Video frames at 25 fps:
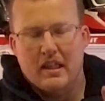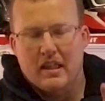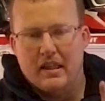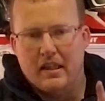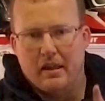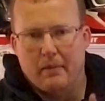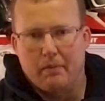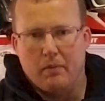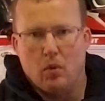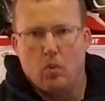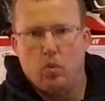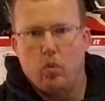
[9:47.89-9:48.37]

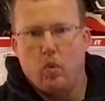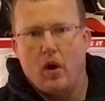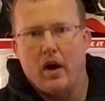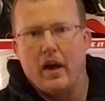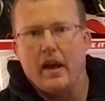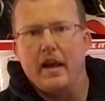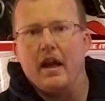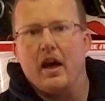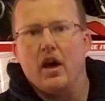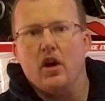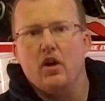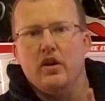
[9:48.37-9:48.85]
Number
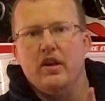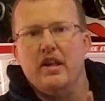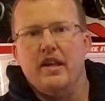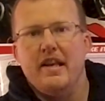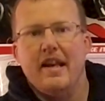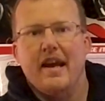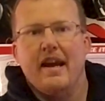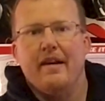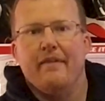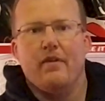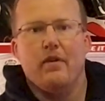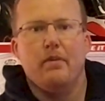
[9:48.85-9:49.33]
one,
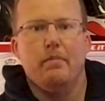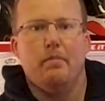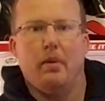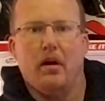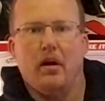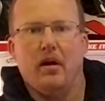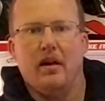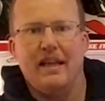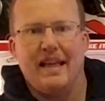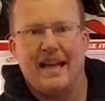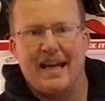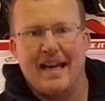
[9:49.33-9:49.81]
never
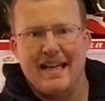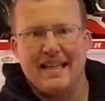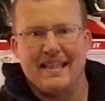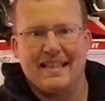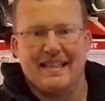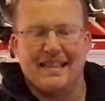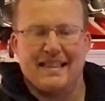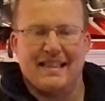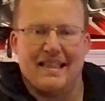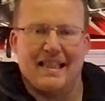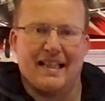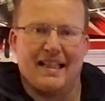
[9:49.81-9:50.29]
buy a
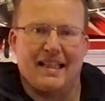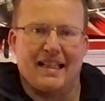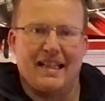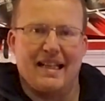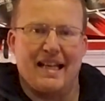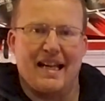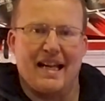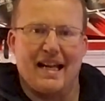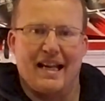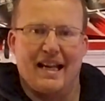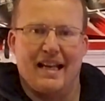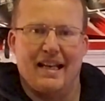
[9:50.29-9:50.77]

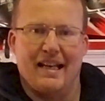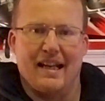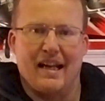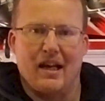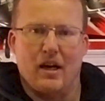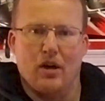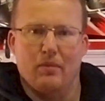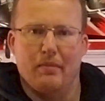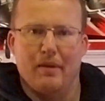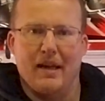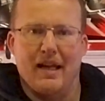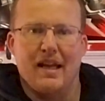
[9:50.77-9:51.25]
second-hand
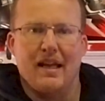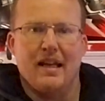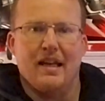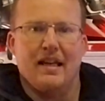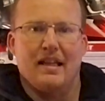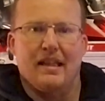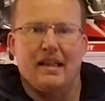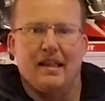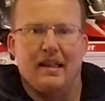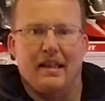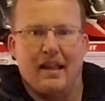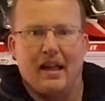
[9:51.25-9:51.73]
helmet.
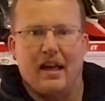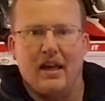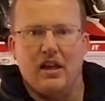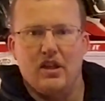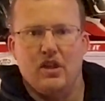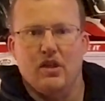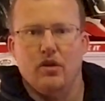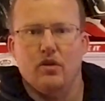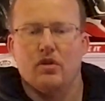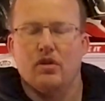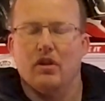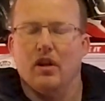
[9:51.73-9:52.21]
They're
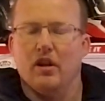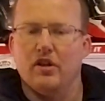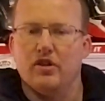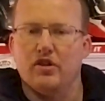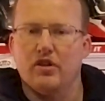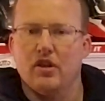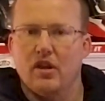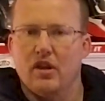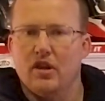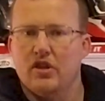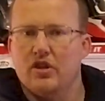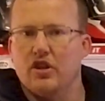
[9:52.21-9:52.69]
useless.
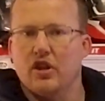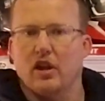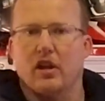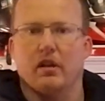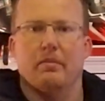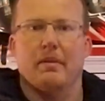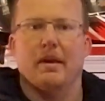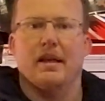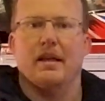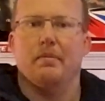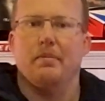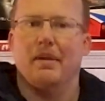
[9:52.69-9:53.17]
Chuck
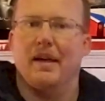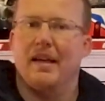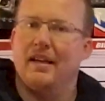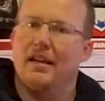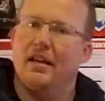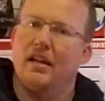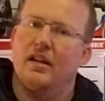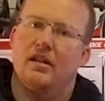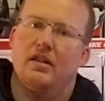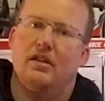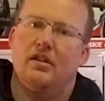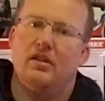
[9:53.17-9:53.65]
them in the
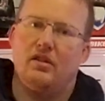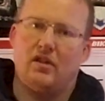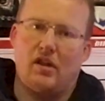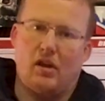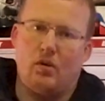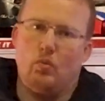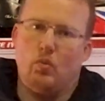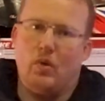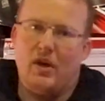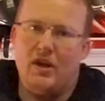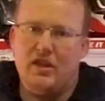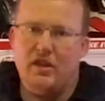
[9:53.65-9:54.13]
bin.
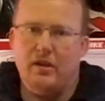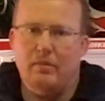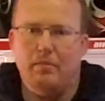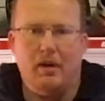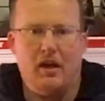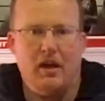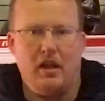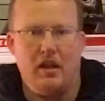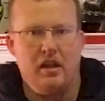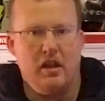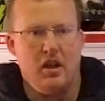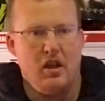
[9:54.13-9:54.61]
Don't waste your
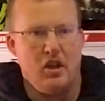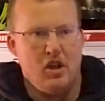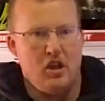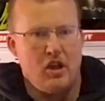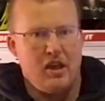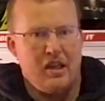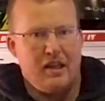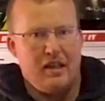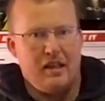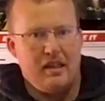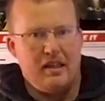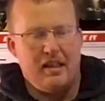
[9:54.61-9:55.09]
money.
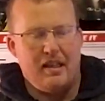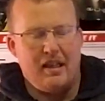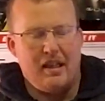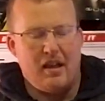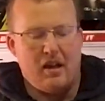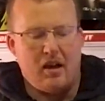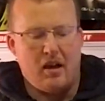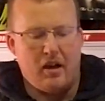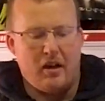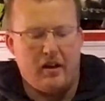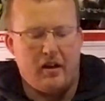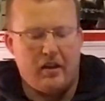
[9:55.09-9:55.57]

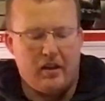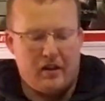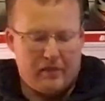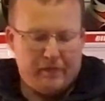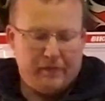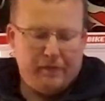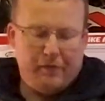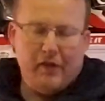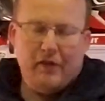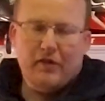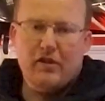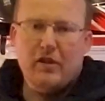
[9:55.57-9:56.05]

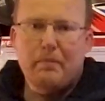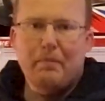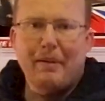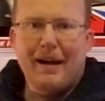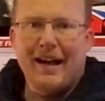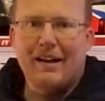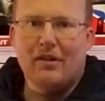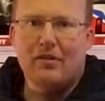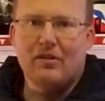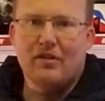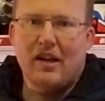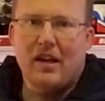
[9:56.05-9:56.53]

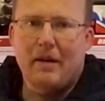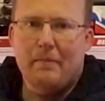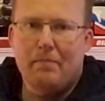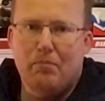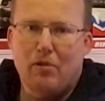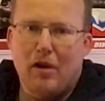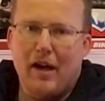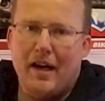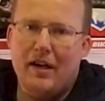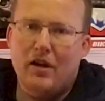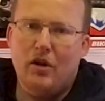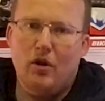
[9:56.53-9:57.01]
£50
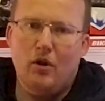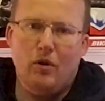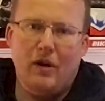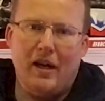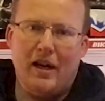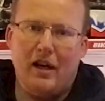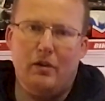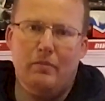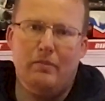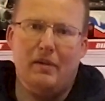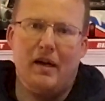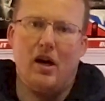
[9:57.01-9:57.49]
brand new
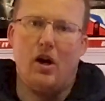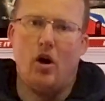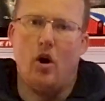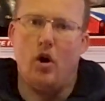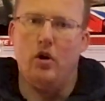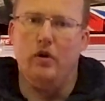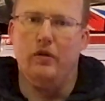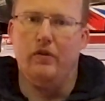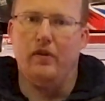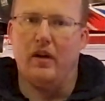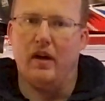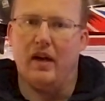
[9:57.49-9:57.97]
helmet
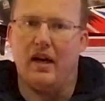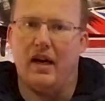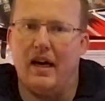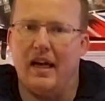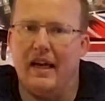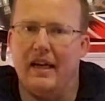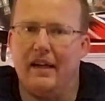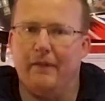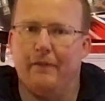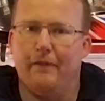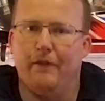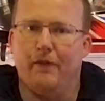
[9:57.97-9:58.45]
over
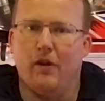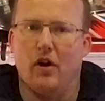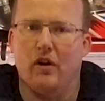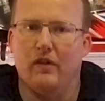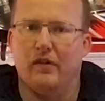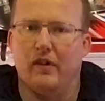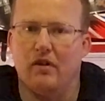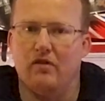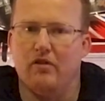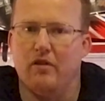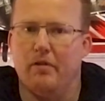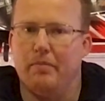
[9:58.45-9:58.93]
a
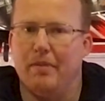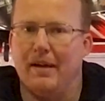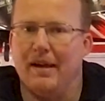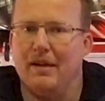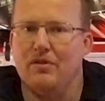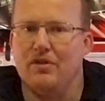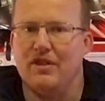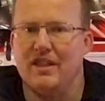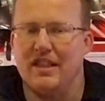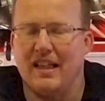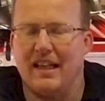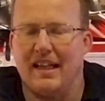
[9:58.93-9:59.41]

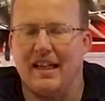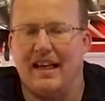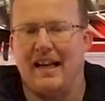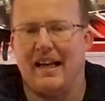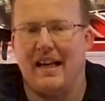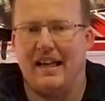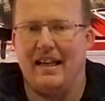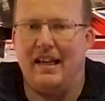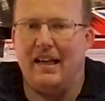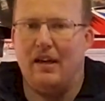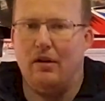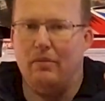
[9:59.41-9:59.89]
£500
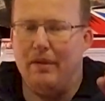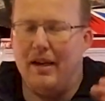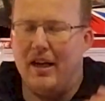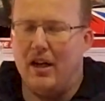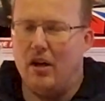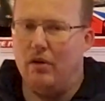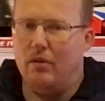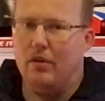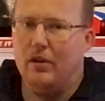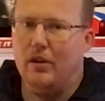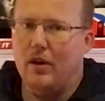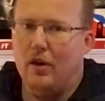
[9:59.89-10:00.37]
second-hand helmet.
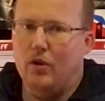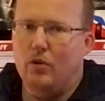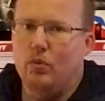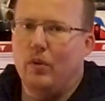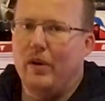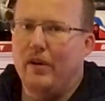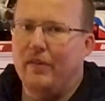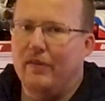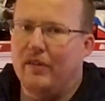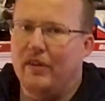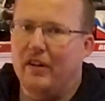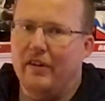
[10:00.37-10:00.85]
I would go
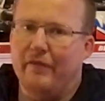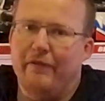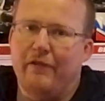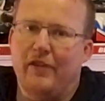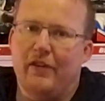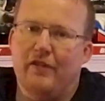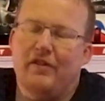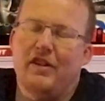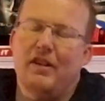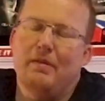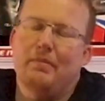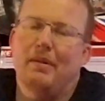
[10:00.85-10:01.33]
with the
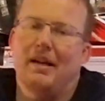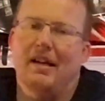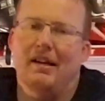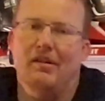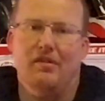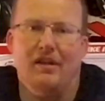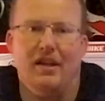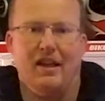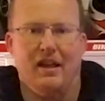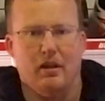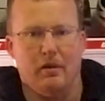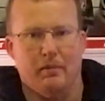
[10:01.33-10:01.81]

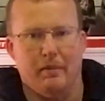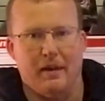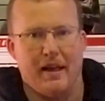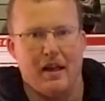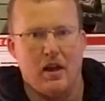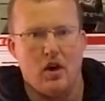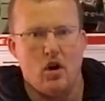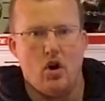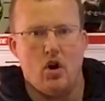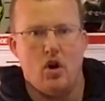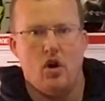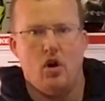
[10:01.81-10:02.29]
£50 helmet
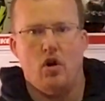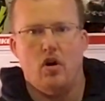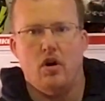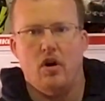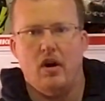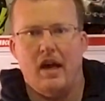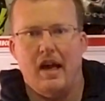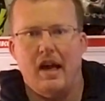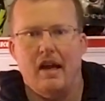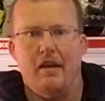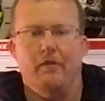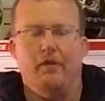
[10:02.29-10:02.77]

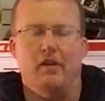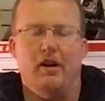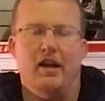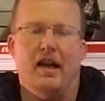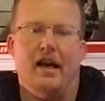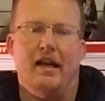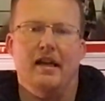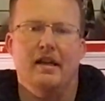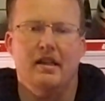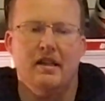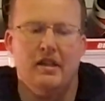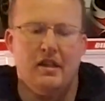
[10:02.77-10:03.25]
every
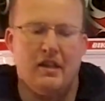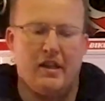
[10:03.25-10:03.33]
day.